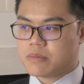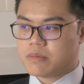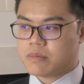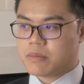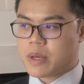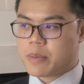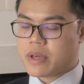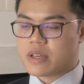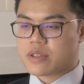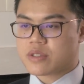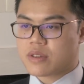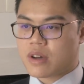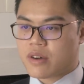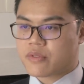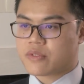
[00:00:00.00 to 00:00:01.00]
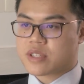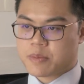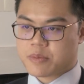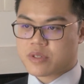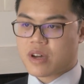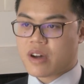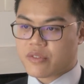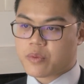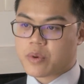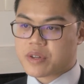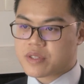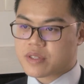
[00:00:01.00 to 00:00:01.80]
maybe some software